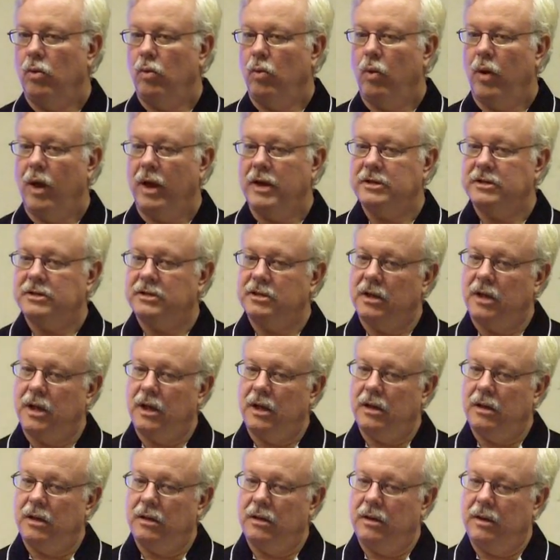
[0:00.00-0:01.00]
what's
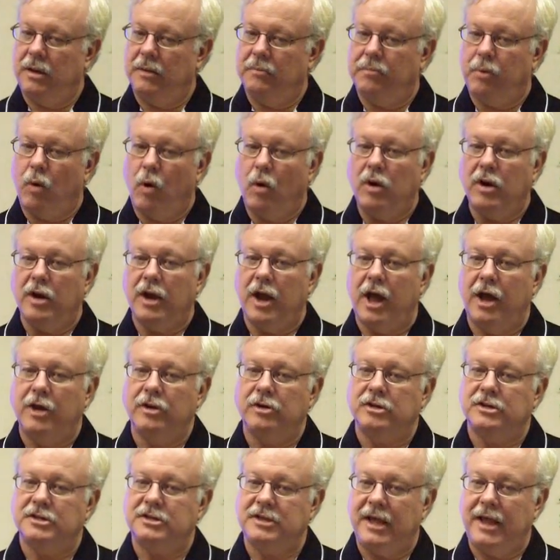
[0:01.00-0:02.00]
important to
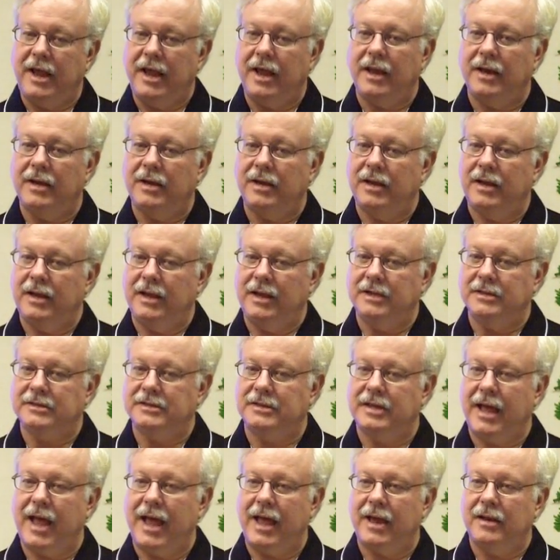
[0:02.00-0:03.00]
understand is
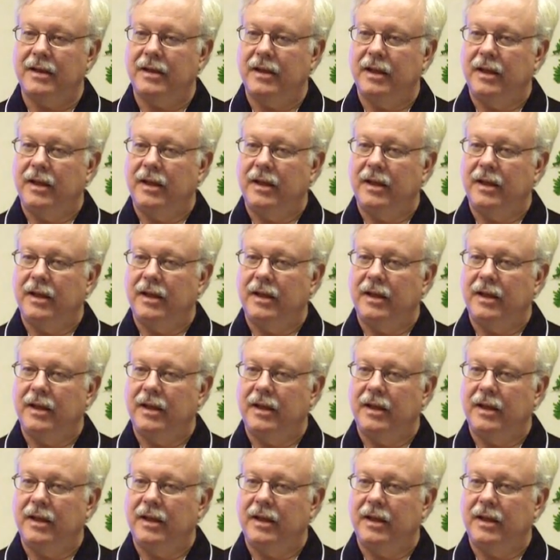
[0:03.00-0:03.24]
that